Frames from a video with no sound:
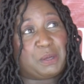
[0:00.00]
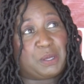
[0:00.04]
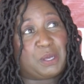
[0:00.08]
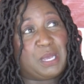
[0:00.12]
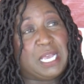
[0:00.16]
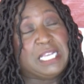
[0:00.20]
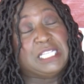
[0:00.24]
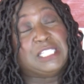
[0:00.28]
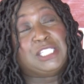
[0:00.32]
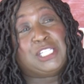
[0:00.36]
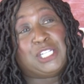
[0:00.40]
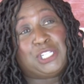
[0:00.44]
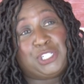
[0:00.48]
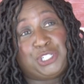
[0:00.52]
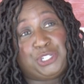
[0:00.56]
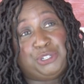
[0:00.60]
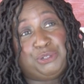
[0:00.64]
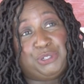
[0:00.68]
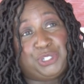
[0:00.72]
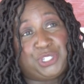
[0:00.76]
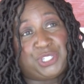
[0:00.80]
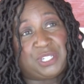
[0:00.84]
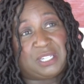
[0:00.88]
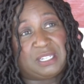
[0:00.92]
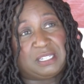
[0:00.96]

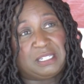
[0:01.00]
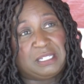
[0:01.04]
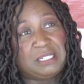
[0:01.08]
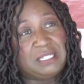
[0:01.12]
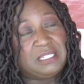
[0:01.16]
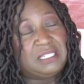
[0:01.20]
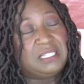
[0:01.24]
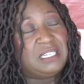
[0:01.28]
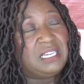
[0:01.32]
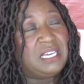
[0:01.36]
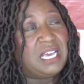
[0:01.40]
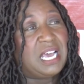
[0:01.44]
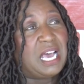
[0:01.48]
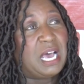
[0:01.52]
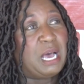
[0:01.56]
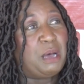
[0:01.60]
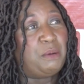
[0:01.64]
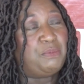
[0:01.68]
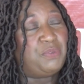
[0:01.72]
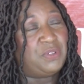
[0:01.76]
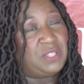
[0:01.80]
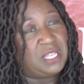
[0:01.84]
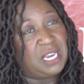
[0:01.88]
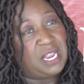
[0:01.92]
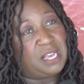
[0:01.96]
institution
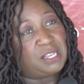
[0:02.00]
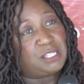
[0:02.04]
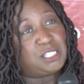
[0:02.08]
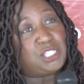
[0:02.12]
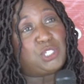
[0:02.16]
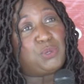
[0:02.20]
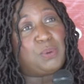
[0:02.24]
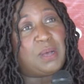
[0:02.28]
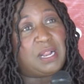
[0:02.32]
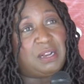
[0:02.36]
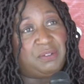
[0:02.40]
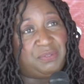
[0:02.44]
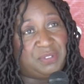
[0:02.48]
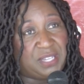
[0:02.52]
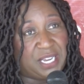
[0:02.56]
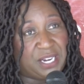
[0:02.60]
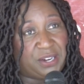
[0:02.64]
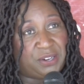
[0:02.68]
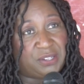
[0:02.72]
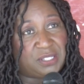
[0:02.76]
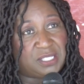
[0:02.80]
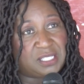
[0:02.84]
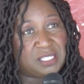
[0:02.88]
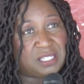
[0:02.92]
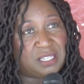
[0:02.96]
for the last 12
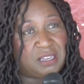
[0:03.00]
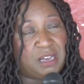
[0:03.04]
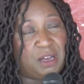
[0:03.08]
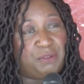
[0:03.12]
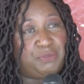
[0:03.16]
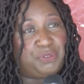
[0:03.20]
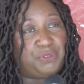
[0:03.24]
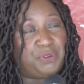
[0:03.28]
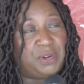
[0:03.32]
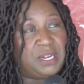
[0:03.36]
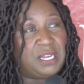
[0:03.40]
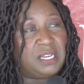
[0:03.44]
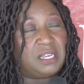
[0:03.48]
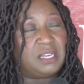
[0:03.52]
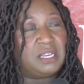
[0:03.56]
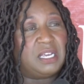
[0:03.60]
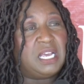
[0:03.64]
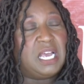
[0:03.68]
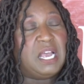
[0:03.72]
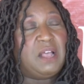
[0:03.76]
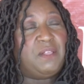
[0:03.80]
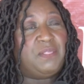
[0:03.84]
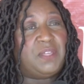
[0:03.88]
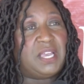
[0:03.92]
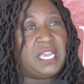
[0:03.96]
years, covering
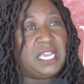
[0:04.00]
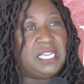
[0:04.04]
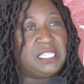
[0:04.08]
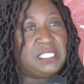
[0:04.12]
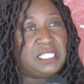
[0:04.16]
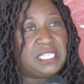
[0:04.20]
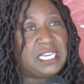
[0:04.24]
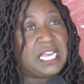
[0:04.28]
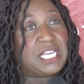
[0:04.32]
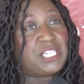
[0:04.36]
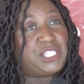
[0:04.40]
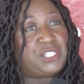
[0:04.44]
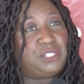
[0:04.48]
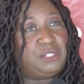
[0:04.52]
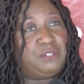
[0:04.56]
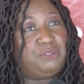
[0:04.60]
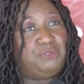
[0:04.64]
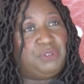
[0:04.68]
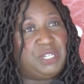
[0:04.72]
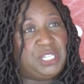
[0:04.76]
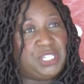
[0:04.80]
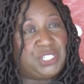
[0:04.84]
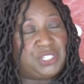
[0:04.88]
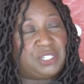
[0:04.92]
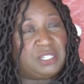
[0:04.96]
the international
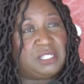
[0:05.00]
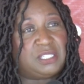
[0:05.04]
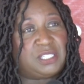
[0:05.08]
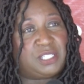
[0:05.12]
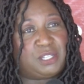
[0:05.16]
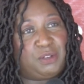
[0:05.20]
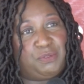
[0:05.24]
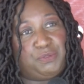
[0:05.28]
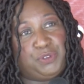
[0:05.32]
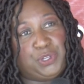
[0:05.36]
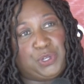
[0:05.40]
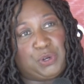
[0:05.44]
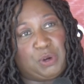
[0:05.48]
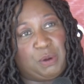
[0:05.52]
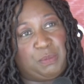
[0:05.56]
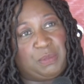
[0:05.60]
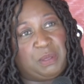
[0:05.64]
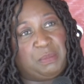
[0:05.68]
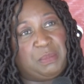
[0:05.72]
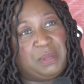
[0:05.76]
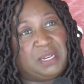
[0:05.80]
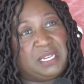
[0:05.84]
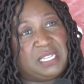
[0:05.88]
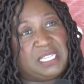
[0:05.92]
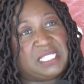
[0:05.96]
regions of Europe,
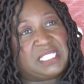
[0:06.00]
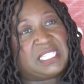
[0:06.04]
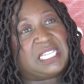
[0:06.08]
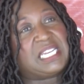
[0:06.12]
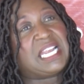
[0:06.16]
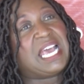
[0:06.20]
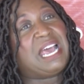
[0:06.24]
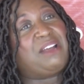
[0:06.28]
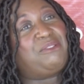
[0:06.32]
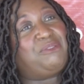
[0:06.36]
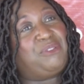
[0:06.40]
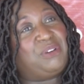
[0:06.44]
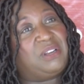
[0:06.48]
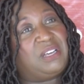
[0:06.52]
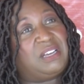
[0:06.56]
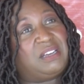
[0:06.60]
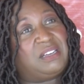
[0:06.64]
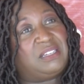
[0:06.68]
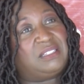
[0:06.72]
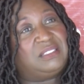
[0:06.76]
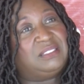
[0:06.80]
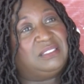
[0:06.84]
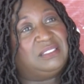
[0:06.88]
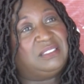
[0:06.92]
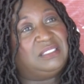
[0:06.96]
the Middle East, and Africa.